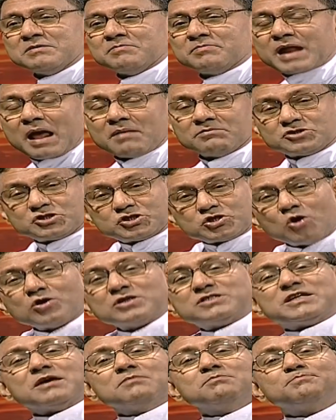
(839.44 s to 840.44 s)
but I'm
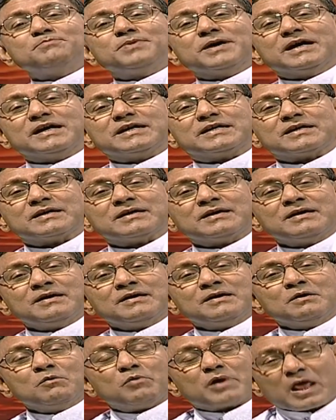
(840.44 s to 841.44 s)
short-tempered.
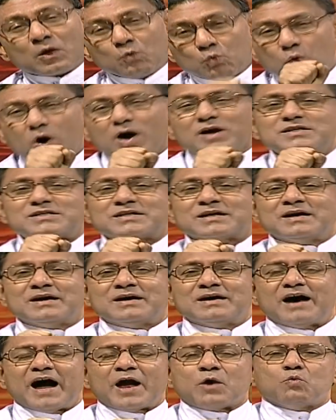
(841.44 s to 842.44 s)
What I
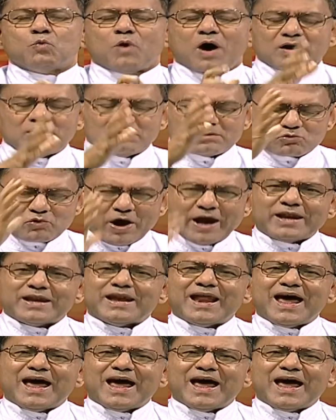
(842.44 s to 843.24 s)
want right